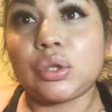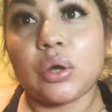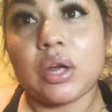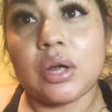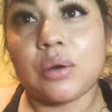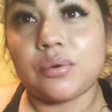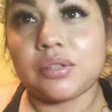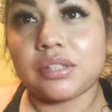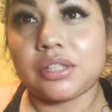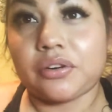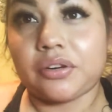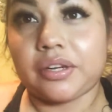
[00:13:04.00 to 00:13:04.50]
know
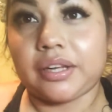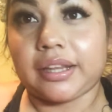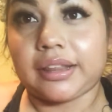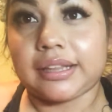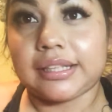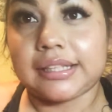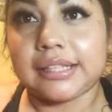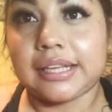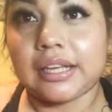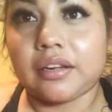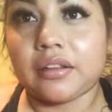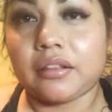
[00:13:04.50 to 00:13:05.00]
I was already at
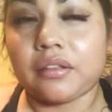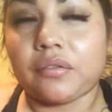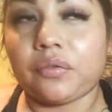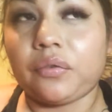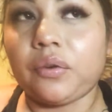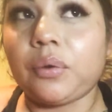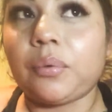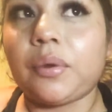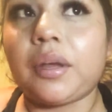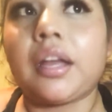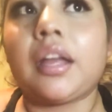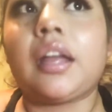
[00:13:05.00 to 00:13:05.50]
the side of the
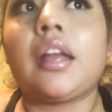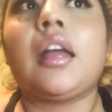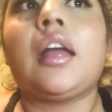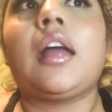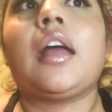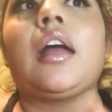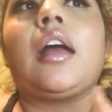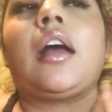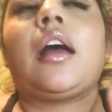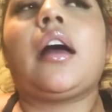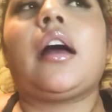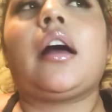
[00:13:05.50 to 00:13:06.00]
freeway
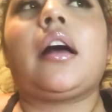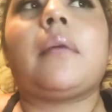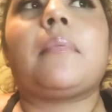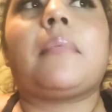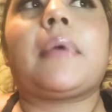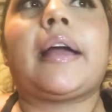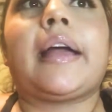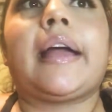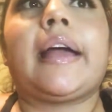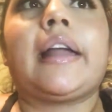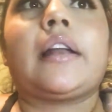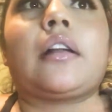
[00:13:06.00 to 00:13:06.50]
um,
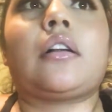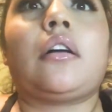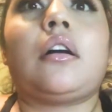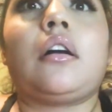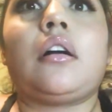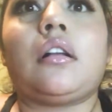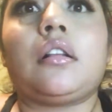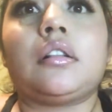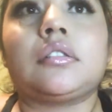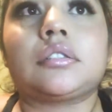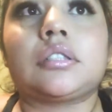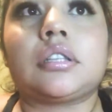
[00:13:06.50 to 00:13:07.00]
I had
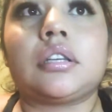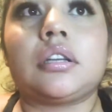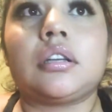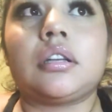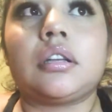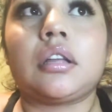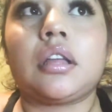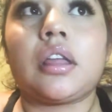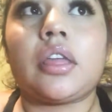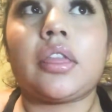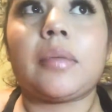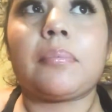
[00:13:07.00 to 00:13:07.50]
called
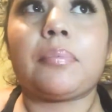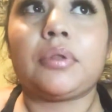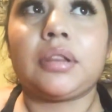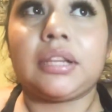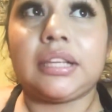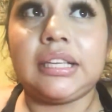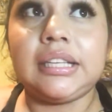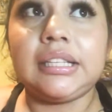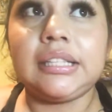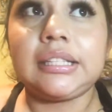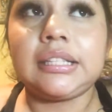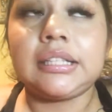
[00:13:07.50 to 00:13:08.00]
the
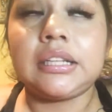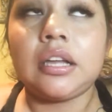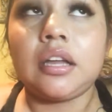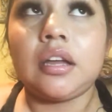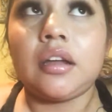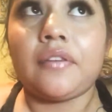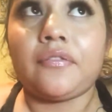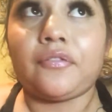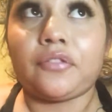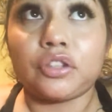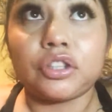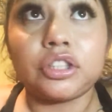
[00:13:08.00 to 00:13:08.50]
police
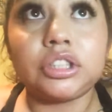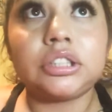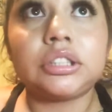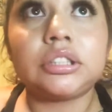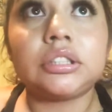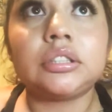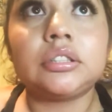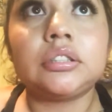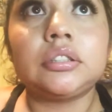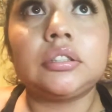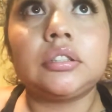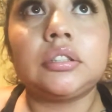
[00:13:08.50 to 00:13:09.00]

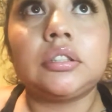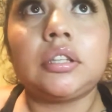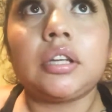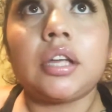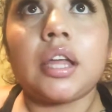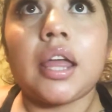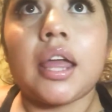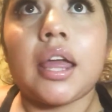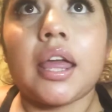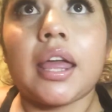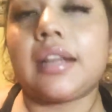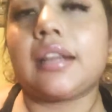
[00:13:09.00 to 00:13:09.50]
first
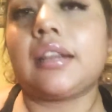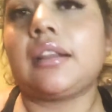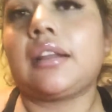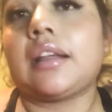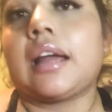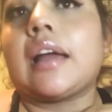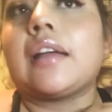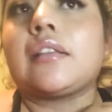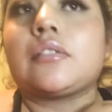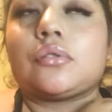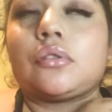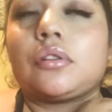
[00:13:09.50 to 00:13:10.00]
and
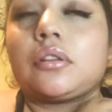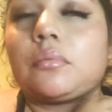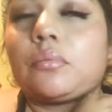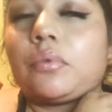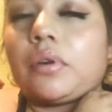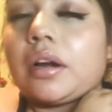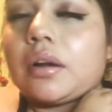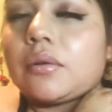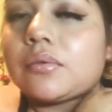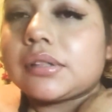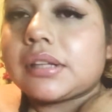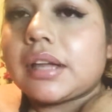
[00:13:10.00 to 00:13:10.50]
I told them
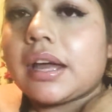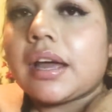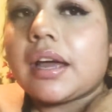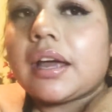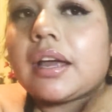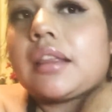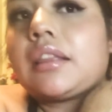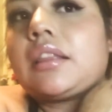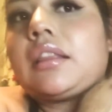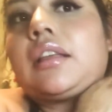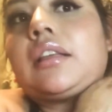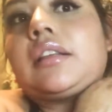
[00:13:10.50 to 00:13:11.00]
where I was
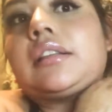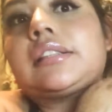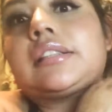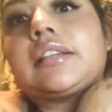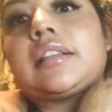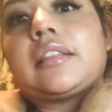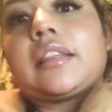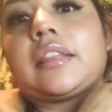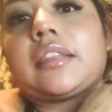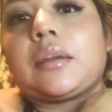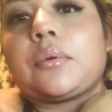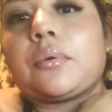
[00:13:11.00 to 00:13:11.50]
at and they
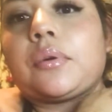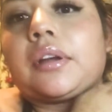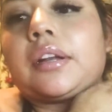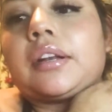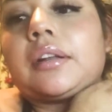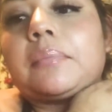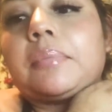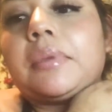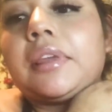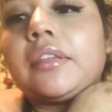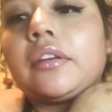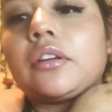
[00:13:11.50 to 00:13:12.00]
said that they were
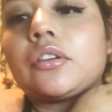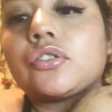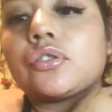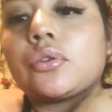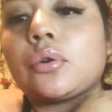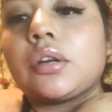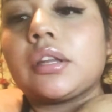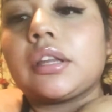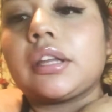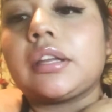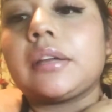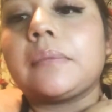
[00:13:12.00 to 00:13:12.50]
gonna be there
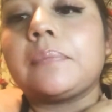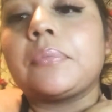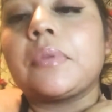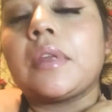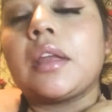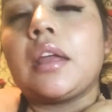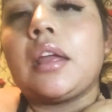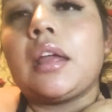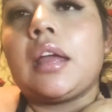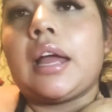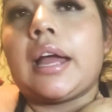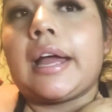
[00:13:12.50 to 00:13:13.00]
shortly
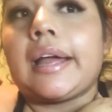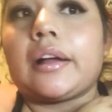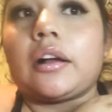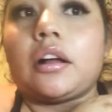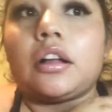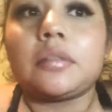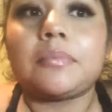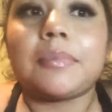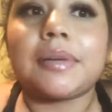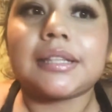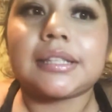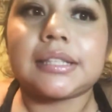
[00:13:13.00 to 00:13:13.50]
I
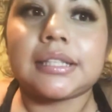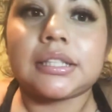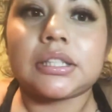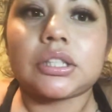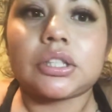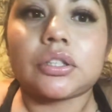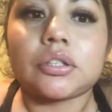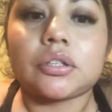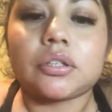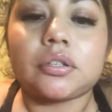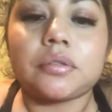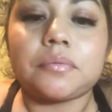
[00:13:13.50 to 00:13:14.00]
called my
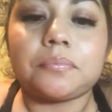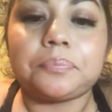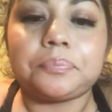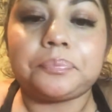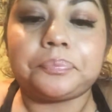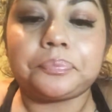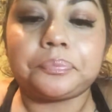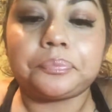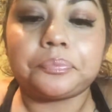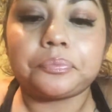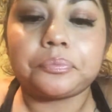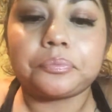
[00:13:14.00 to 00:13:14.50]
sister
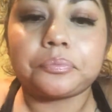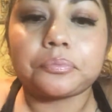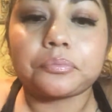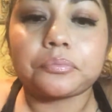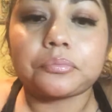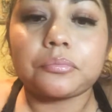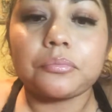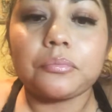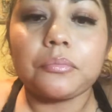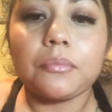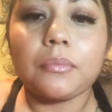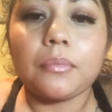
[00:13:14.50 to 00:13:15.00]

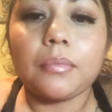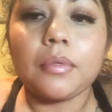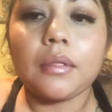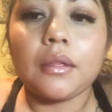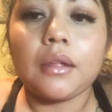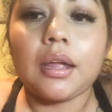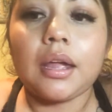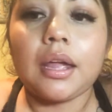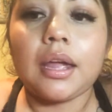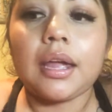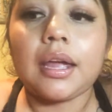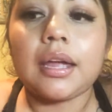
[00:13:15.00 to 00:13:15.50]

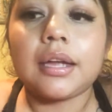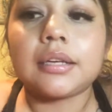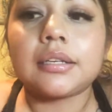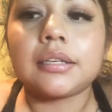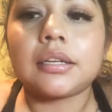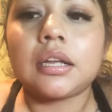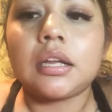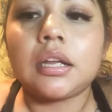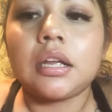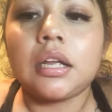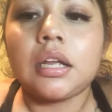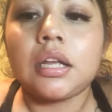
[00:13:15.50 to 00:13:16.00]

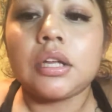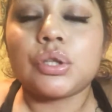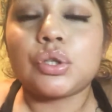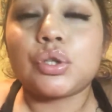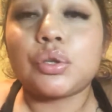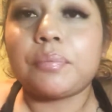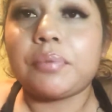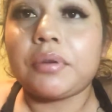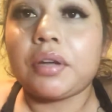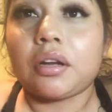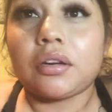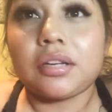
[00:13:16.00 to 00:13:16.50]
and
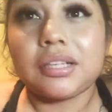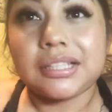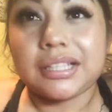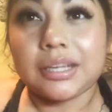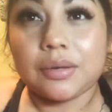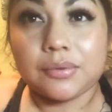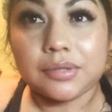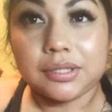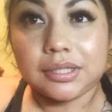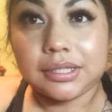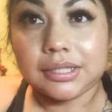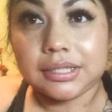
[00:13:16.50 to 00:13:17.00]
to be honest
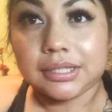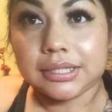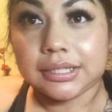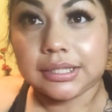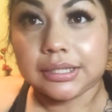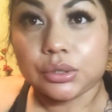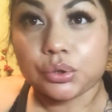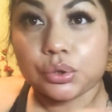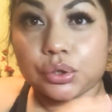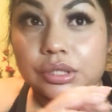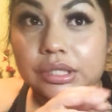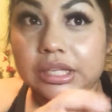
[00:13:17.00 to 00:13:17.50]
I wasn't
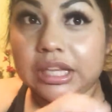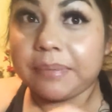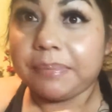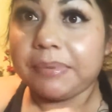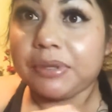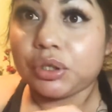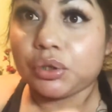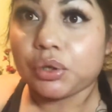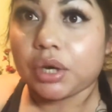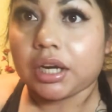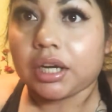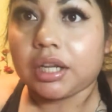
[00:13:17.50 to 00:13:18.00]

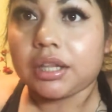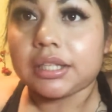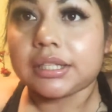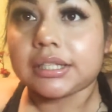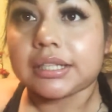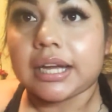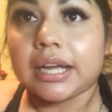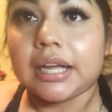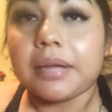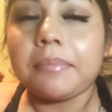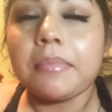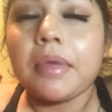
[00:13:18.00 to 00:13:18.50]
keeping track of the
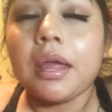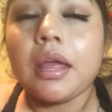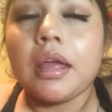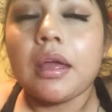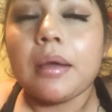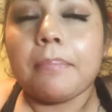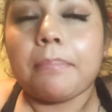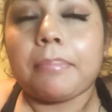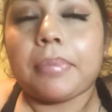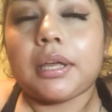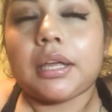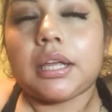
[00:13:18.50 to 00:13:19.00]
time
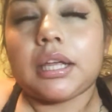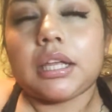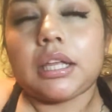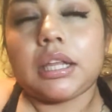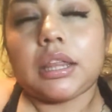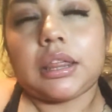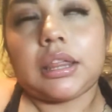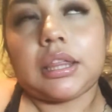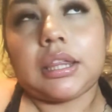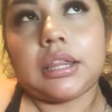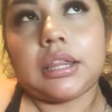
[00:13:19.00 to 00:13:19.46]
but